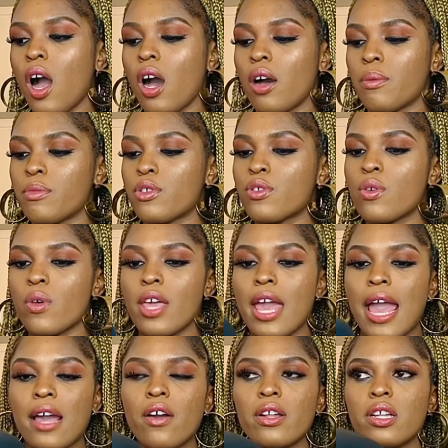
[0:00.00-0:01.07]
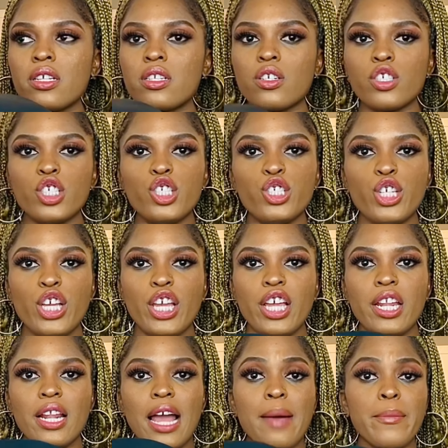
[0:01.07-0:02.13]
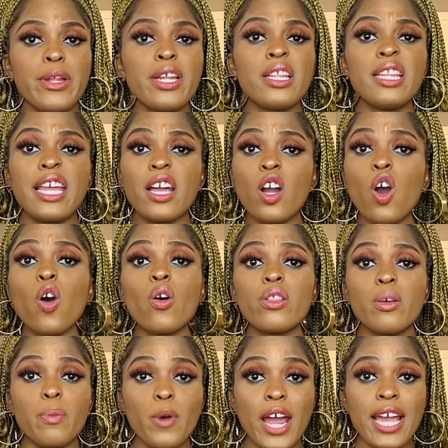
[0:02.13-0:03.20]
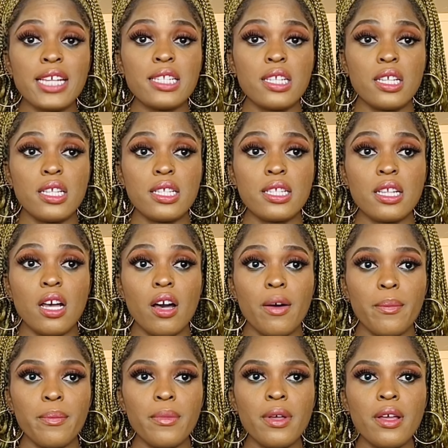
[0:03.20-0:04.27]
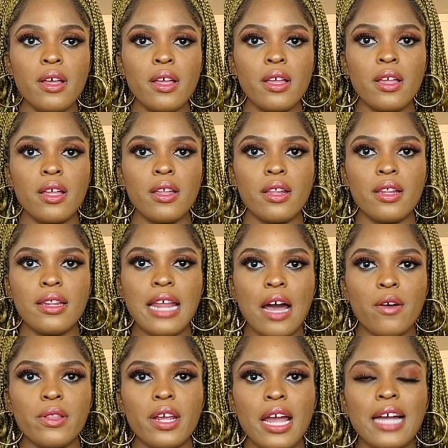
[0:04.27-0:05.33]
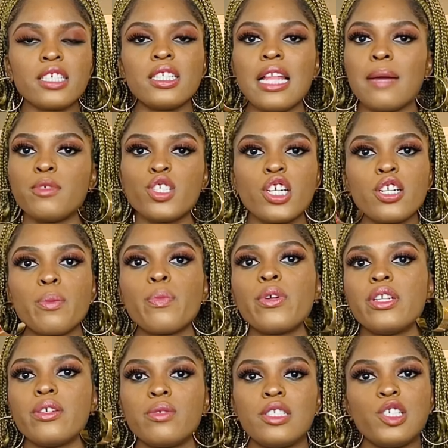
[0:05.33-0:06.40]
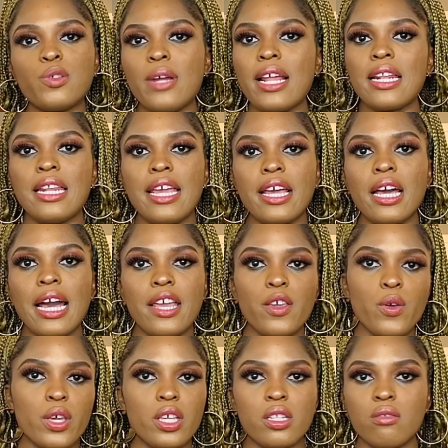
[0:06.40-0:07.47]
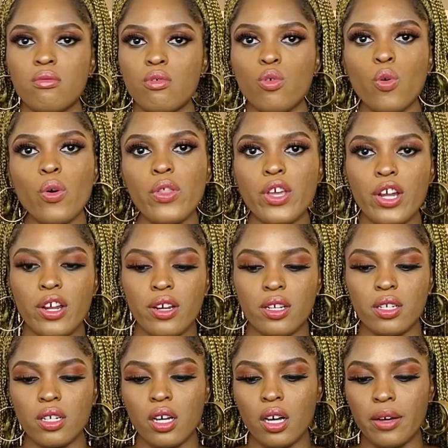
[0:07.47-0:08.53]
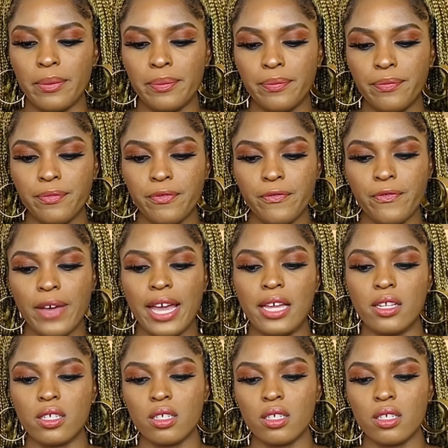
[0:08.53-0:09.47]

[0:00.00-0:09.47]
So yeah, I got this on Shein. I'm gonna link all the prices down there. Actually, I'm just gonna put the direct link and you can go there and find